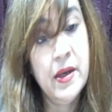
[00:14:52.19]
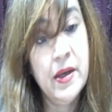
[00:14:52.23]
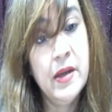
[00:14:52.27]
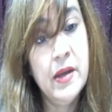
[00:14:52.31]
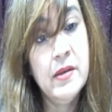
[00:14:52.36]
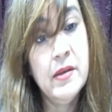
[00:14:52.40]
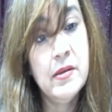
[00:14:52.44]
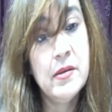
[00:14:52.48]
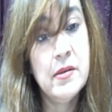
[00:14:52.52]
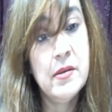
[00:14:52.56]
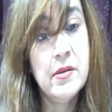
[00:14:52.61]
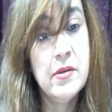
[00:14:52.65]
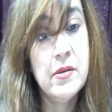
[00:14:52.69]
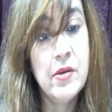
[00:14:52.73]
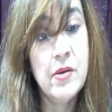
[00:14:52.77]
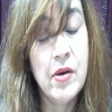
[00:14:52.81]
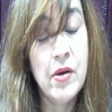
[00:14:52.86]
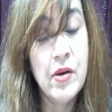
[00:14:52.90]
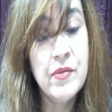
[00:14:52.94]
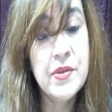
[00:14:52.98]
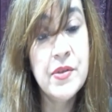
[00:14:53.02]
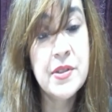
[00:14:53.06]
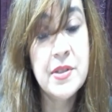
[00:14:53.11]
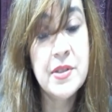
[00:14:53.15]
And
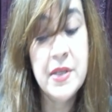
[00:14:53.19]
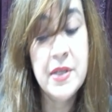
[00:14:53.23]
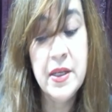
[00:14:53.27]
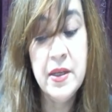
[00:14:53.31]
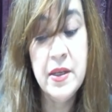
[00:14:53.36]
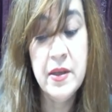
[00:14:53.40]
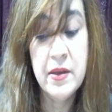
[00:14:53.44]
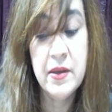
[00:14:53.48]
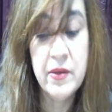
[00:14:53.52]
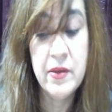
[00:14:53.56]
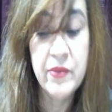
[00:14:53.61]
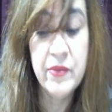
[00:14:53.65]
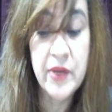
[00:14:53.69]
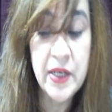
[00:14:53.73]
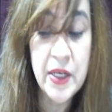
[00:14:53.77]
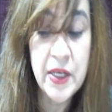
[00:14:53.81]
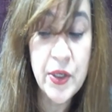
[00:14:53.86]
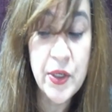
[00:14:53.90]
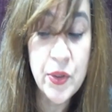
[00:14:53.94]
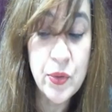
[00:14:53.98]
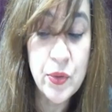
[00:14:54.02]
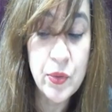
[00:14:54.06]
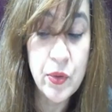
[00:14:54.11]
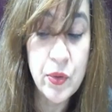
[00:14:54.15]
obviously, we
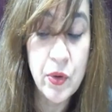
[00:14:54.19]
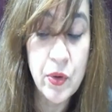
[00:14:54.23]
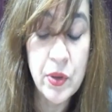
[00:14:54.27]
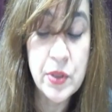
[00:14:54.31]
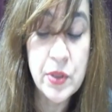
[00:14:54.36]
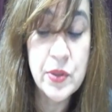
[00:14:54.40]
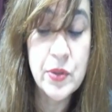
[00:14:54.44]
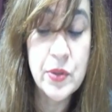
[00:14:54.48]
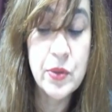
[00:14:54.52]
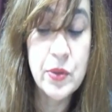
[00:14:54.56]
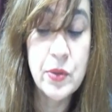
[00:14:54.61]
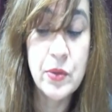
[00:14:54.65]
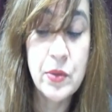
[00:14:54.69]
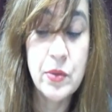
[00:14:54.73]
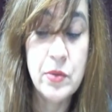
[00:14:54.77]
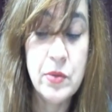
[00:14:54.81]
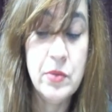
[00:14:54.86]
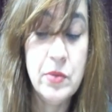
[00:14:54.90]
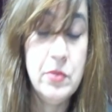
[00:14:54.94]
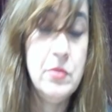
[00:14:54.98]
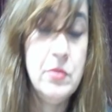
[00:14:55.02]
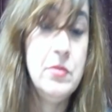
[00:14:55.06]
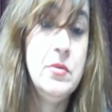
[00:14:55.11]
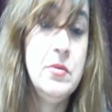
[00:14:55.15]
need to
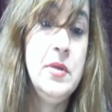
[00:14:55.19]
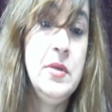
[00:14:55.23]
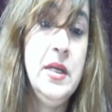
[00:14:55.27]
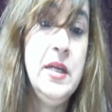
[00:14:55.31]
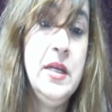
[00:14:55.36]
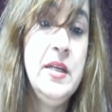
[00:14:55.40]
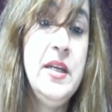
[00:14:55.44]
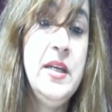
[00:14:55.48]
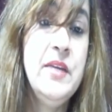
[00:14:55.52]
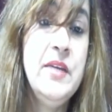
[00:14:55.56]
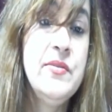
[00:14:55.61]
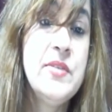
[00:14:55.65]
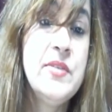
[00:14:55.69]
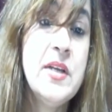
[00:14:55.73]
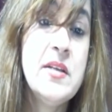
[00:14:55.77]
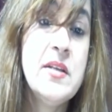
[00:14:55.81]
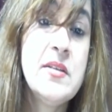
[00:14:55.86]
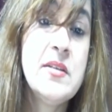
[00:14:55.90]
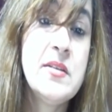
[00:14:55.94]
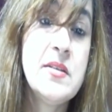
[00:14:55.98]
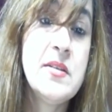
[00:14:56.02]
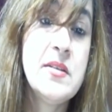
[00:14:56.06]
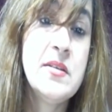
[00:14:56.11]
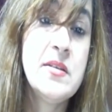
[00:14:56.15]
also, it gives
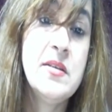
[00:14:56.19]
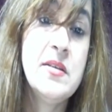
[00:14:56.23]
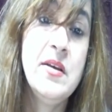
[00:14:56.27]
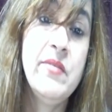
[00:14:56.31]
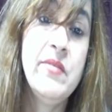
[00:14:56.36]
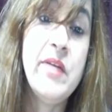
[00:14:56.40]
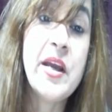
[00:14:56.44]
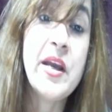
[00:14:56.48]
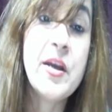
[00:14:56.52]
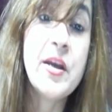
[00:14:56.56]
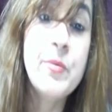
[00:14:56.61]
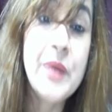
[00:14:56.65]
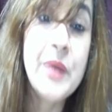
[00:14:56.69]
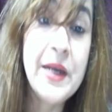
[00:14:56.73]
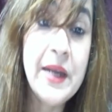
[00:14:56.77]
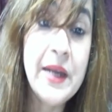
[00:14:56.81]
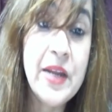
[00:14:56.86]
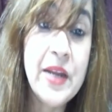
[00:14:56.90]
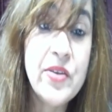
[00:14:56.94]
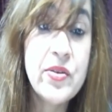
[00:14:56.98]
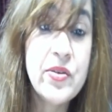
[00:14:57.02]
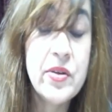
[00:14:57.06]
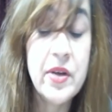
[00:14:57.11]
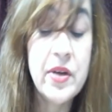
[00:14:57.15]
us
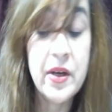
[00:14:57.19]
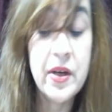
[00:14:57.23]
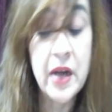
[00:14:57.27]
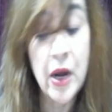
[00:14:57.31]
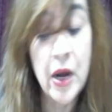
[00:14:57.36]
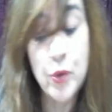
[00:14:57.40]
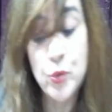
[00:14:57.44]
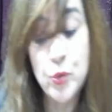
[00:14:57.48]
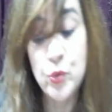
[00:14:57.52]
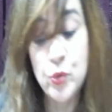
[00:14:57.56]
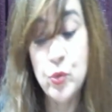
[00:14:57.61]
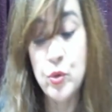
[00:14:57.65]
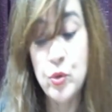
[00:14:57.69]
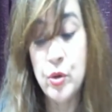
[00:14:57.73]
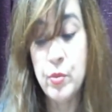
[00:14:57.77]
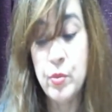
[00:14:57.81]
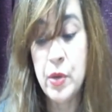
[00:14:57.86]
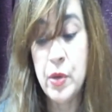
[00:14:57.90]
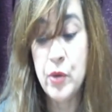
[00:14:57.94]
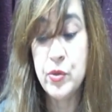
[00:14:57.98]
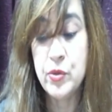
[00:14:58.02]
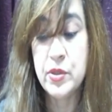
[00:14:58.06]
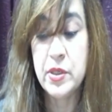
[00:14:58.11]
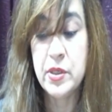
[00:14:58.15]
recommendation on how to go
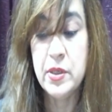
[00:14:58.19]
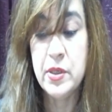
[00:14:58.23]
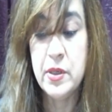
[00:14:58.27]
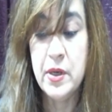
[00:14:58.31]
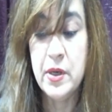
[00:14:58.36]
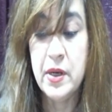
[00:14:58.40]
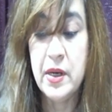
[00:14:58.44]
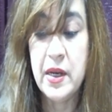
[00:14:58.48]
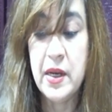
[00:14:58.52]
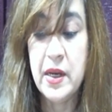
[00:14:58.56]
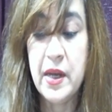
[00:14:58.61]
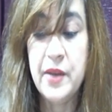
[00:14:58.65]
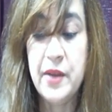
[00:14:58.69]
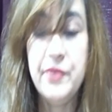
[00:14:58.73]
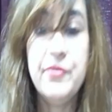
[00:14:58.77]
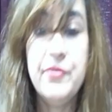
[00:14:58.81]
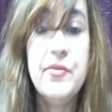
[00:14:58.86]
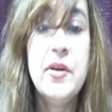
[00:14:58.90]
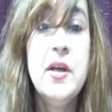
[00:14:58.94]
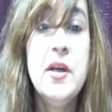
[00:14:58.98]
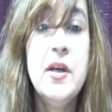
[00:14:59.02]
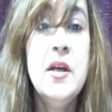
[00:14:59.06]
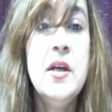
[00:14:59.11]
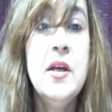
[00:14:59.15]
about in life.